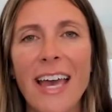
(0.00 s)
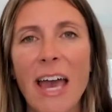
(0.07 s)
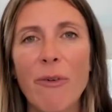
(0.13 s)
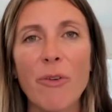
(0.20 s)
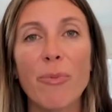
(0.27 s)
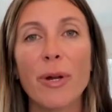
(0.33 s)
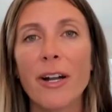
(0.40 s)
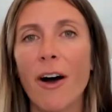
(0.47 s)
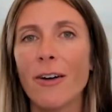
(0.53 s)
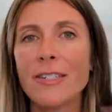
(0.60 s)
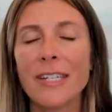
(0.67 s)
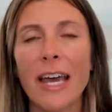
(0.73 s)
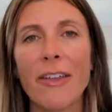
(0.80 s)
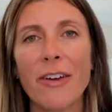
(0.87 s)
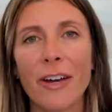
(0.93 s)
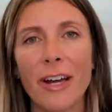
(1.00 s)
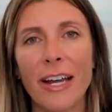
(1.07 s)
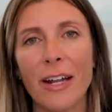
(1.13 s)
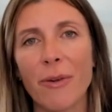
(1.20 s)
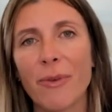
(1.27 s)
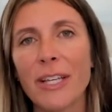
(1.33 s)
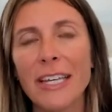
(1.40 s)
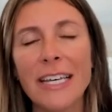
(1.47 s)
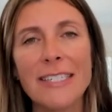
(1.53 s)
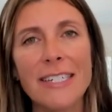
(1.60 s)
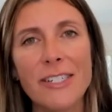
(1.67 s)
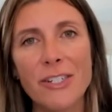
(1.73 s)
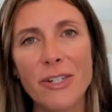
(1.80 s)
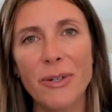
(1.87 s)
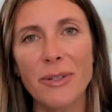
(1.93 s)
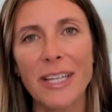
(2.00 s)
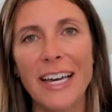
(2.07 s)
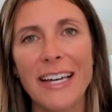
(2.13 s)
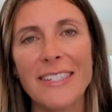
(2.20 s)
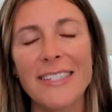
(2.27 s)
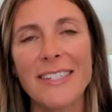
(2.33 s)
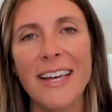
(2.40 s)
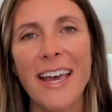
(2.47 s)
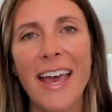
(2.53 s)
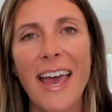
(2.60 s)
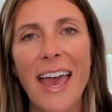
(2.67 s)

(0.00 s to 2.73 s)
And we put it all together in a really easy to-do list.